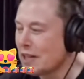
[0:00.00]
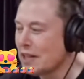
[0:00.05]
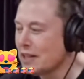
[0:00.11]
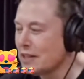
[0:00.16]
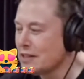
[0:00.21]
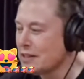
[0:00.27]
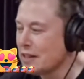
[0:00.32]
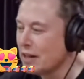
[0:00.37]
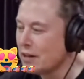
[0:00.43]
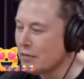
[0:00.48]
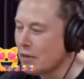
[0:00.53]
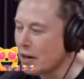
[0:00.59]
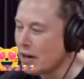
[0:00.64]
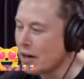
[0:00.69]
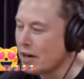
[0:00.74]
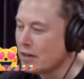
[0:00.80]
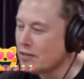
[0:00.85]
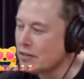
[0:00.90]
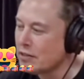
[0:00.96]
sad about it,
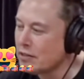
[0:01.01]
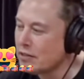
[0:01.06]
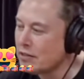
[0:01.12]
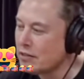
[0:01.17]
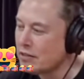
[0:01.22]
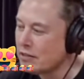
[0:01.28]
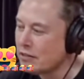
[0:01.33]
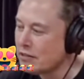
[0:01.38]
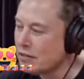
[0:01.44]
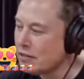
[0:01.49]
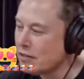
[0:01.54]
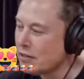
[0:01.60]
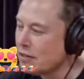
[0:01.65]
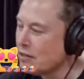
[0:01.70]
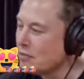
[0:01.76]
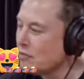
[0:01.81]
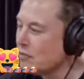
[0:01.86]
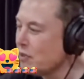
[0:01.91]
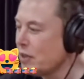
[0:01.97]
actually.
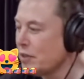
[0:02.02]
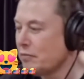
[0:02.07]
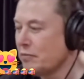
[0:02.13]
But